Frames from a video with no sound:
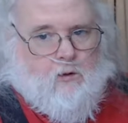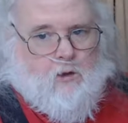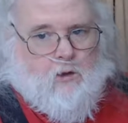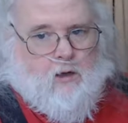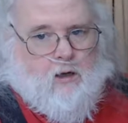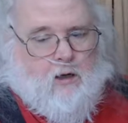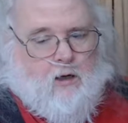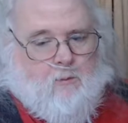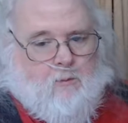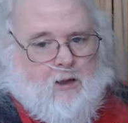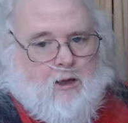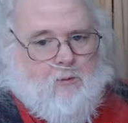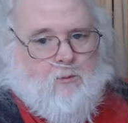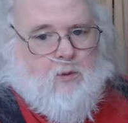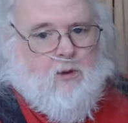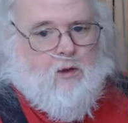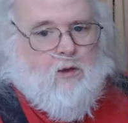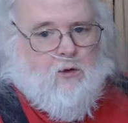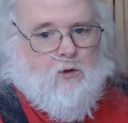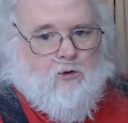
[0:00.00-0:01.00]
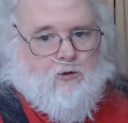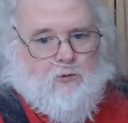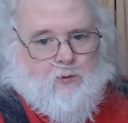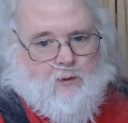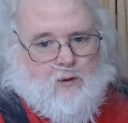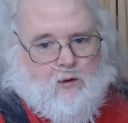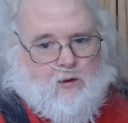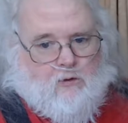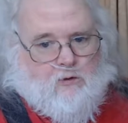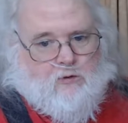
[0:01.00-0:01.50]
how to make pickles
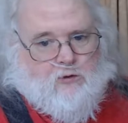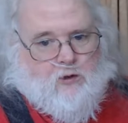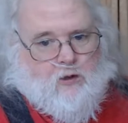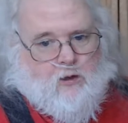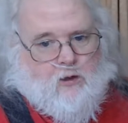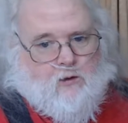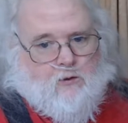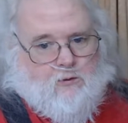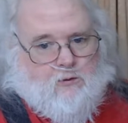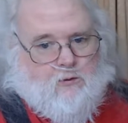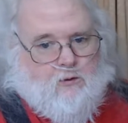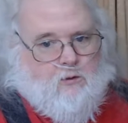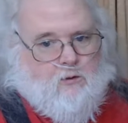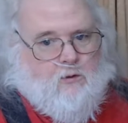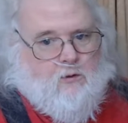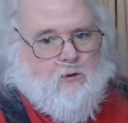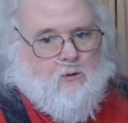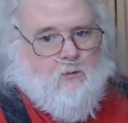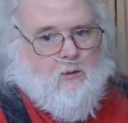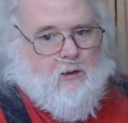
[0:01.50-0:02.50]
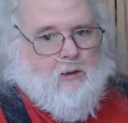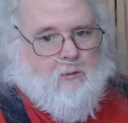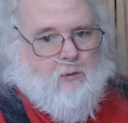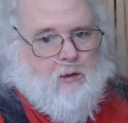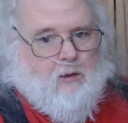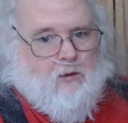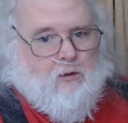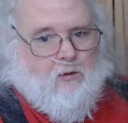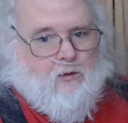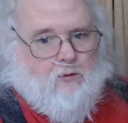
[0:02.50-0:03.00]
without salt. You can make
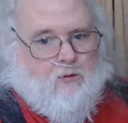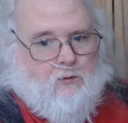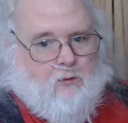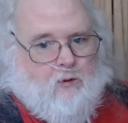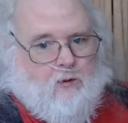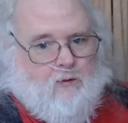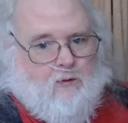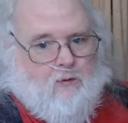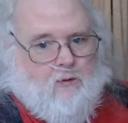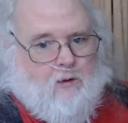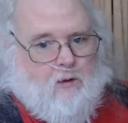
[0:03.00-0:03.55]
pickles with